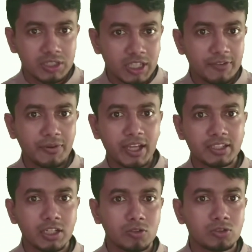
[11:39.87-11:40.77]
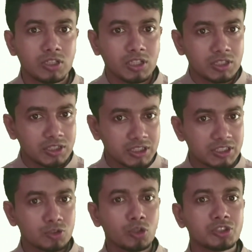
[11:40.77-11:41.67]
they find out
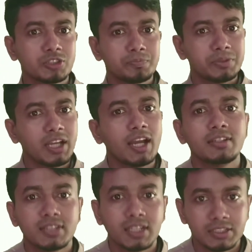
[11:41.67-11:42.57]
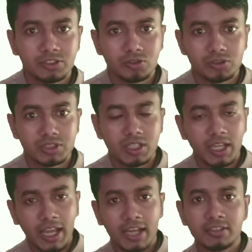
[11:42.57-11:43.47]
reasons behind the reasons
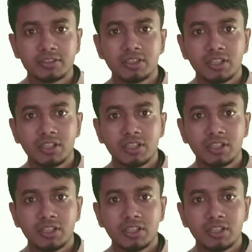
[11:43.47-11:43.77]
and